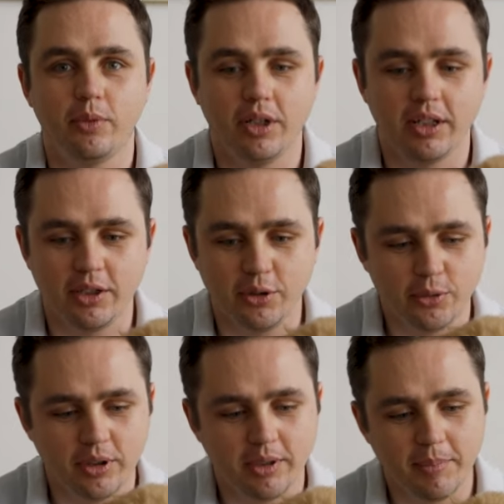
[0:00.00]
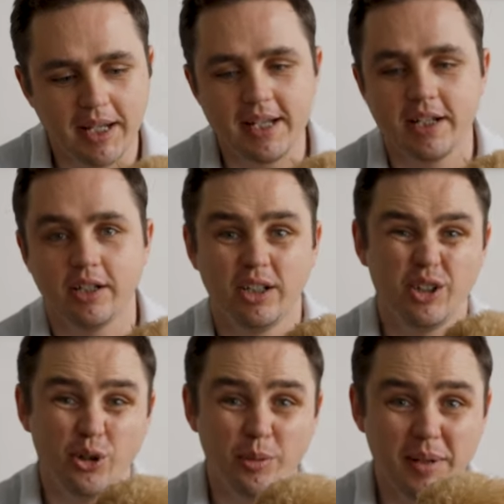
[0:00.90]
why you may
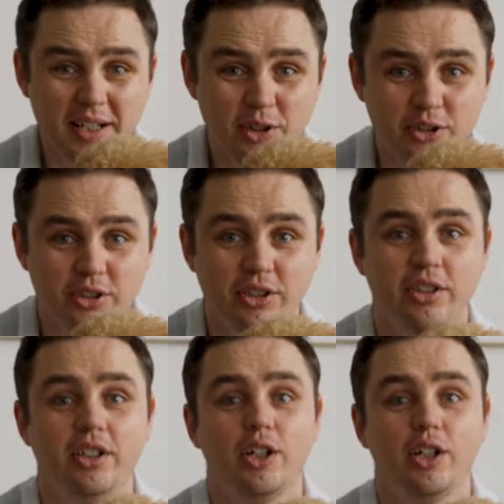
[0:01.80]
or may not